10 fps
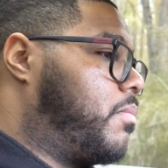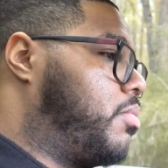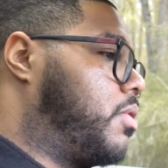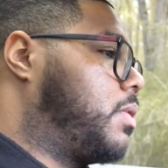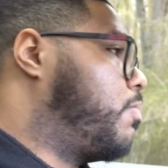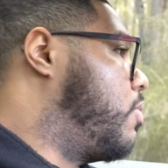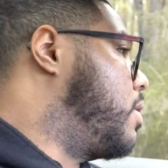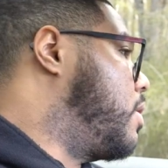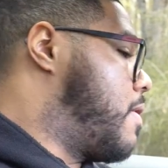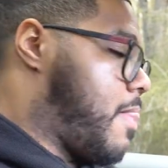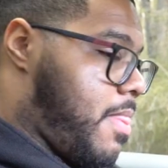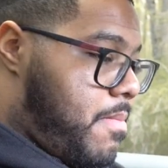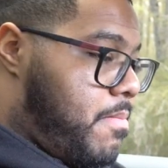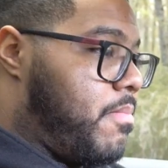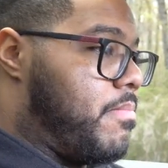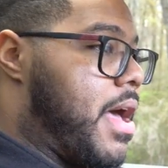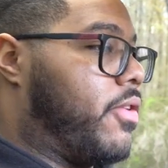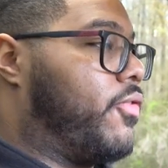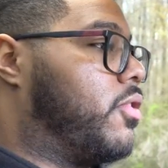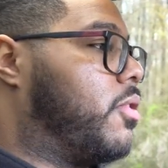Put in sport.
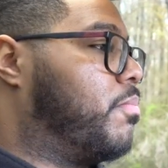Mounted foot on the